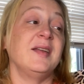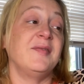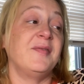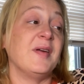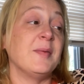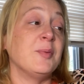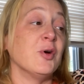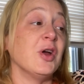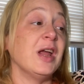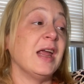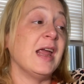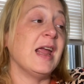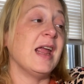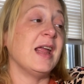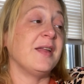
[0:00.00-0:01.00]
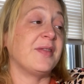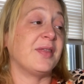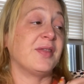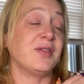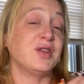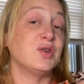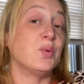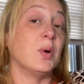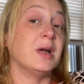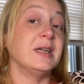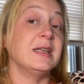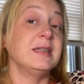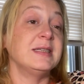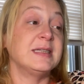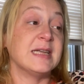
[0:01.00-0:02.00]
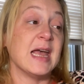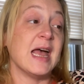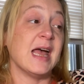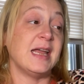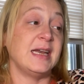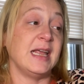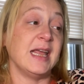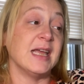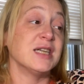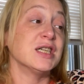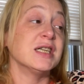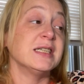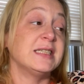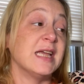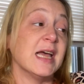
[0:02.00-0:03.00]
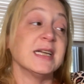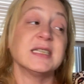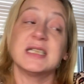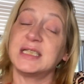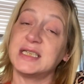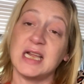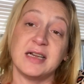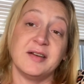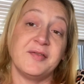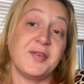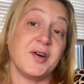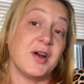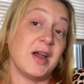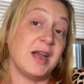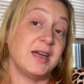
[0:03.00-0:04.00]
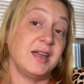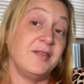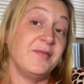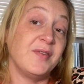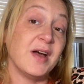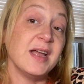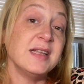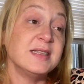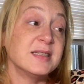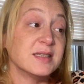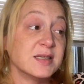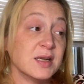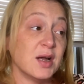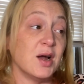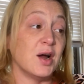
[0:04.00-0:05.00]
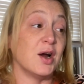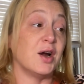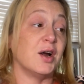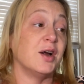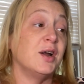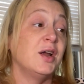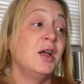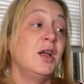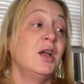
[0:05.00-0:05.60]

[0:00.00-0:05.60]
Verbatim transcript: February 8th, 2010, Angela texts Jennifer and invites her